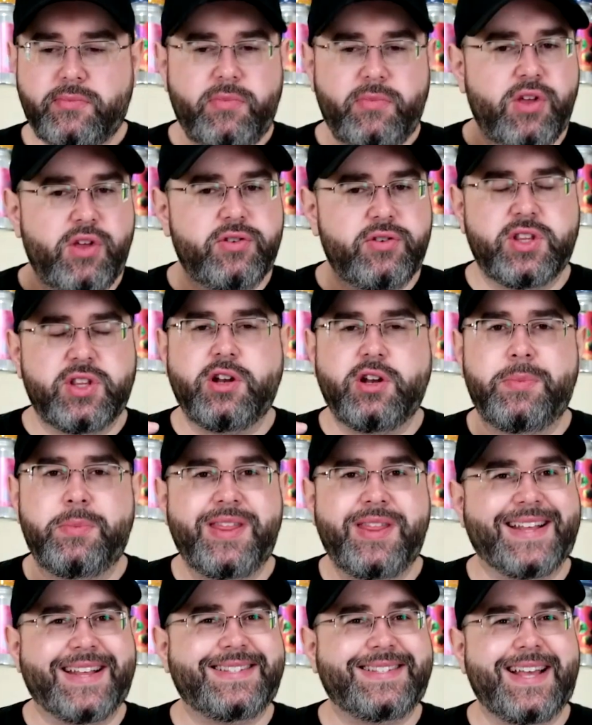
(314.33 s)
There's a little bit of
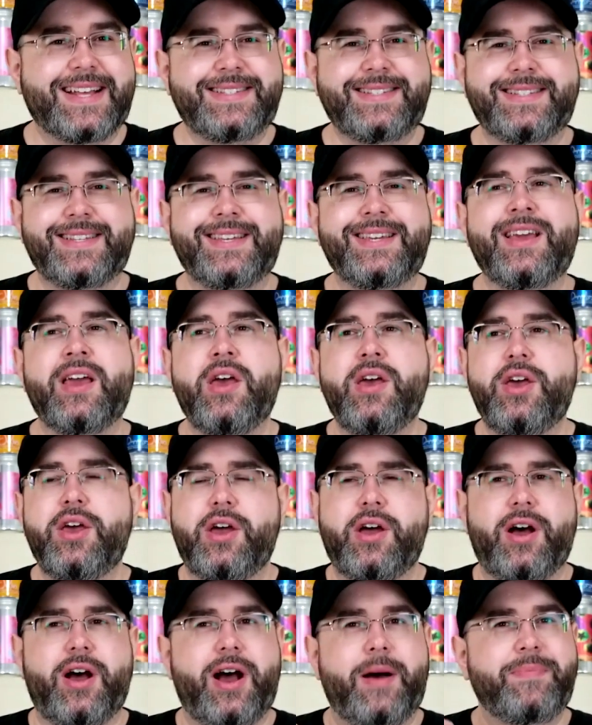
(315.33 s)
that zesty,
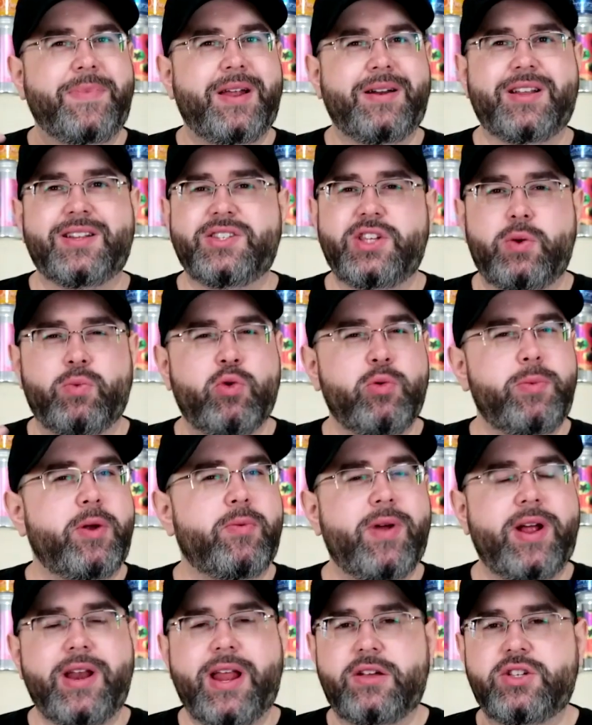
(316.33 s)
I'm not gonna say ruby
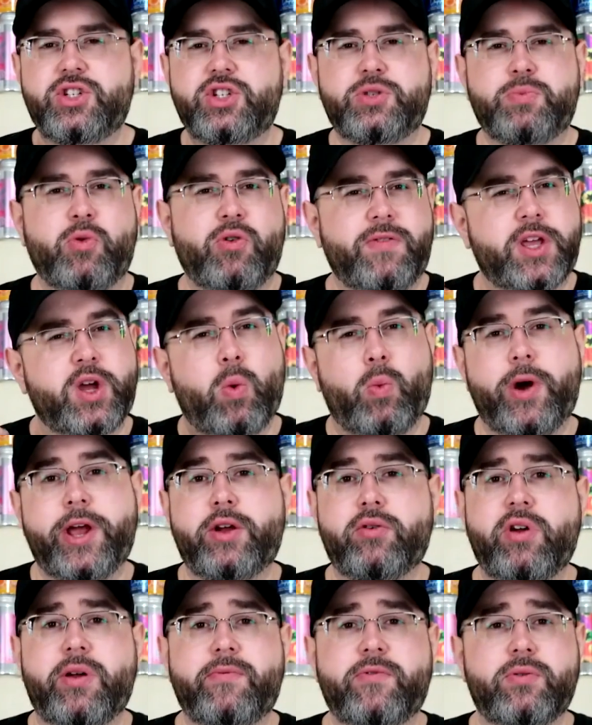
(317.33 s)
red now, it's just more of like a white
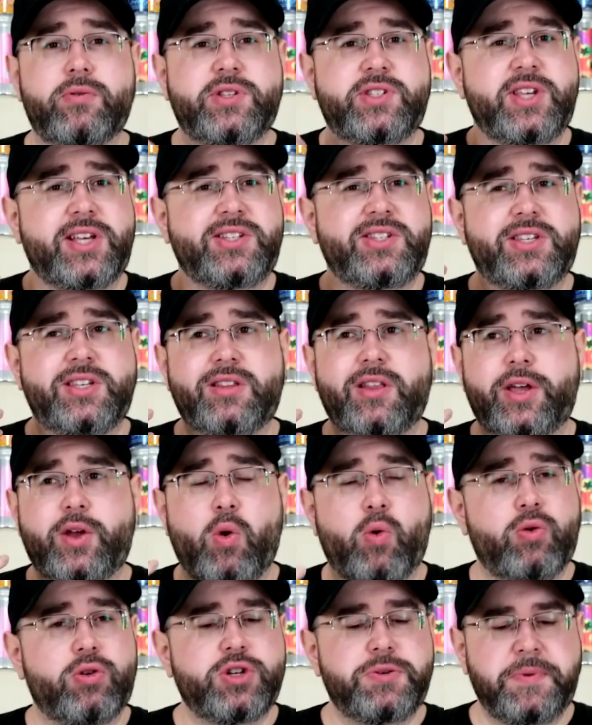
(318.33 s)
grapefruit, zesty, like
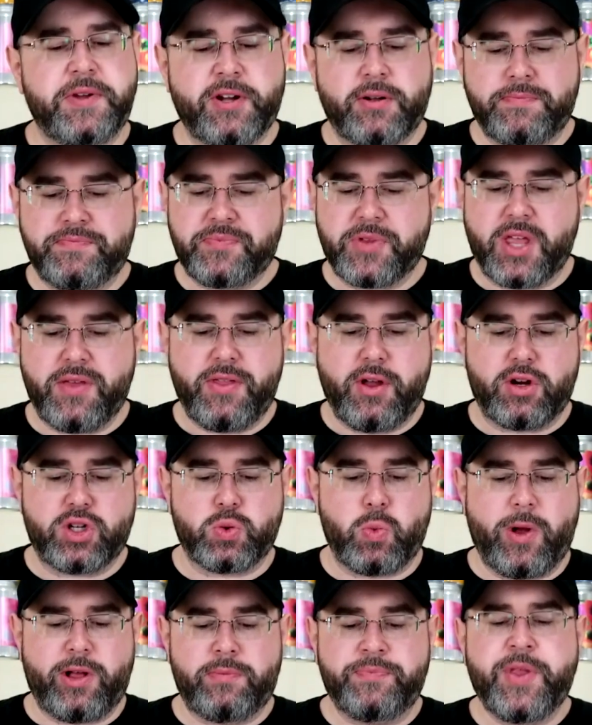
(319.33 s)
orange peel in there as
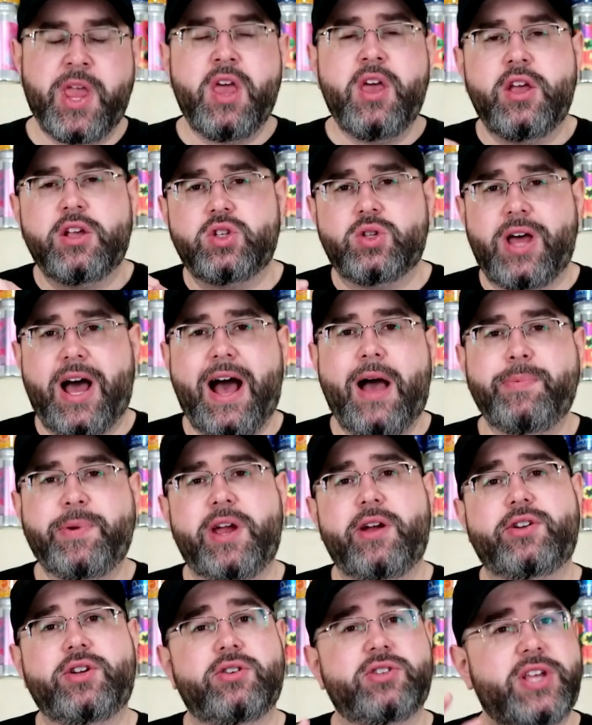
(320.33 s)
well. So the hop
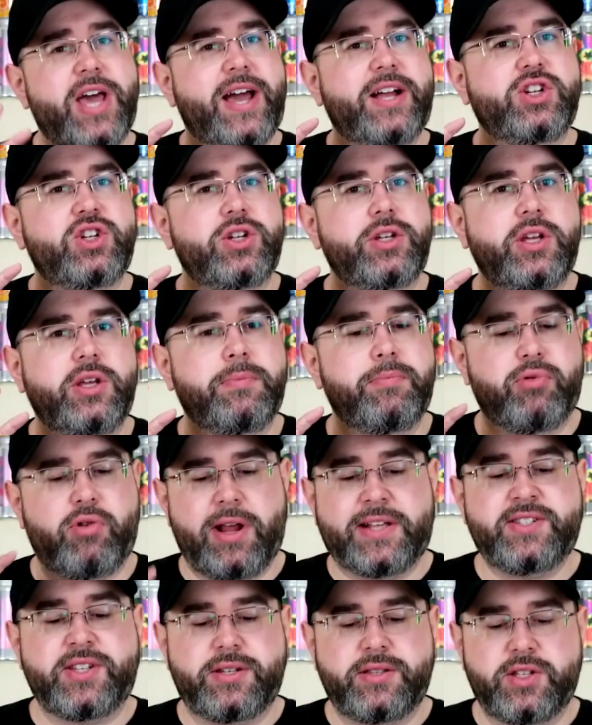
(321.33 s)
character is actually
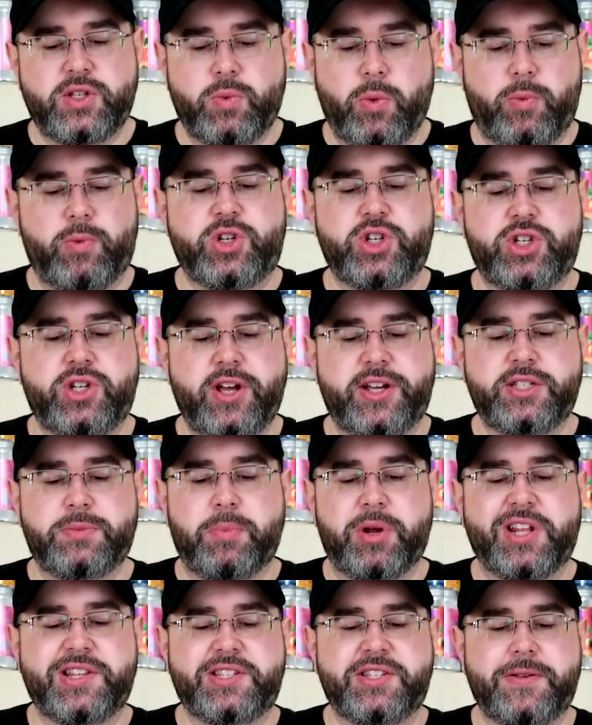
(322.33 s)
present in this one, which is nice,
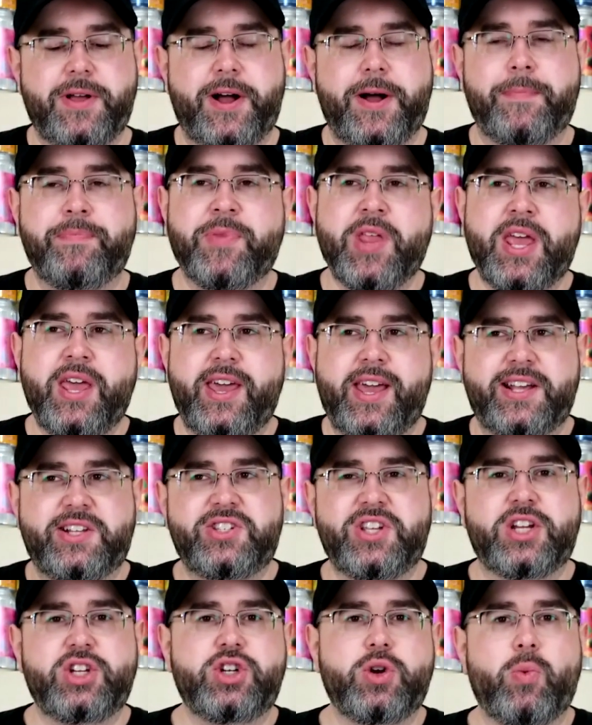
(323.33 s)
but it's
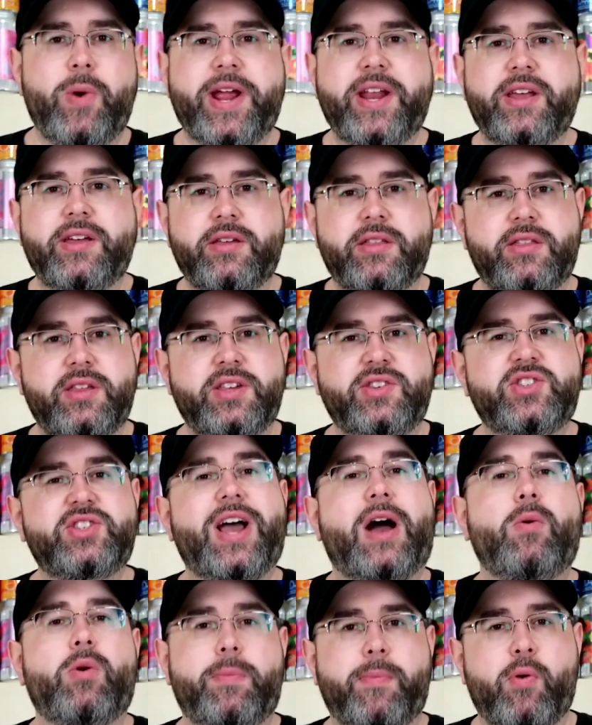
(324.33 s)
accentuating the
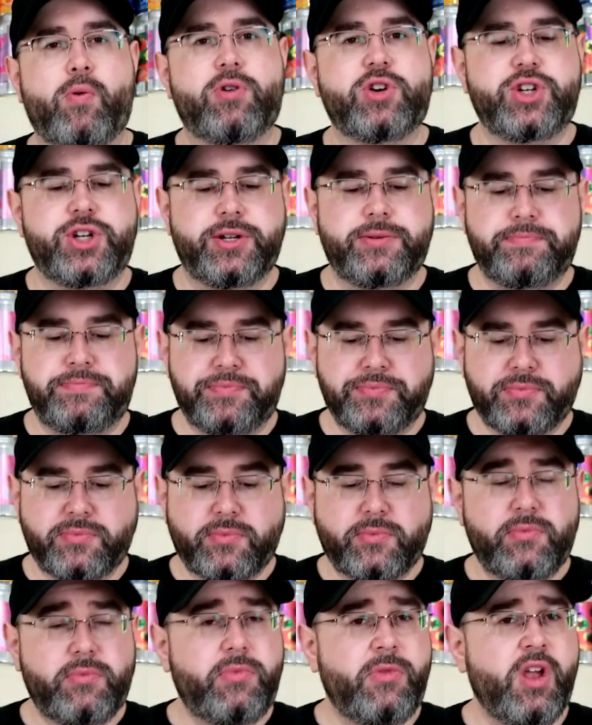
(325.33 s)
sour portion
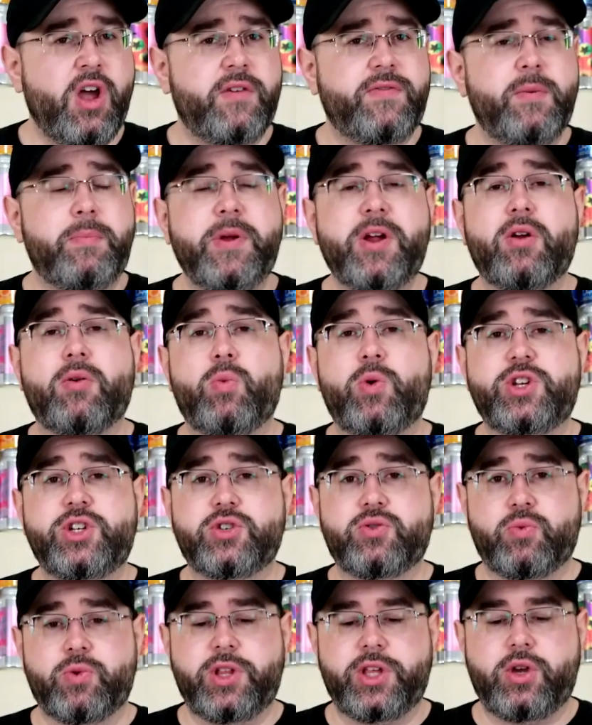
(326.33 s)
of the beer, which
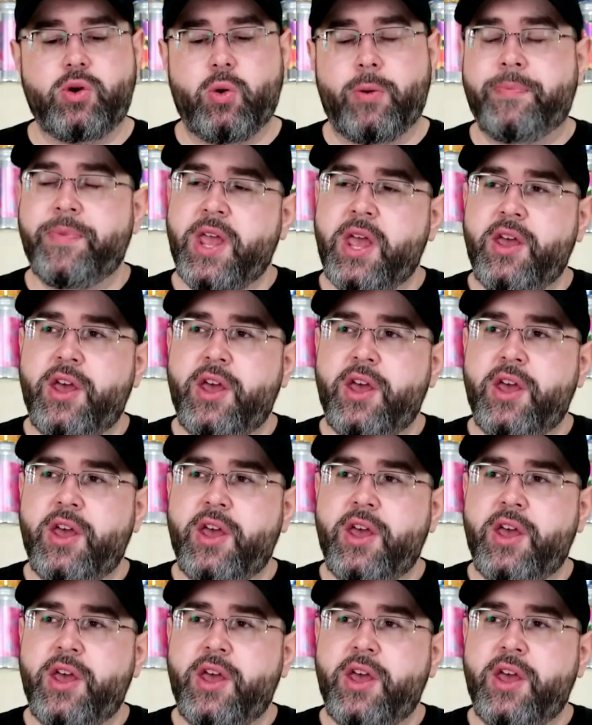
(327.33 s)
is really cool.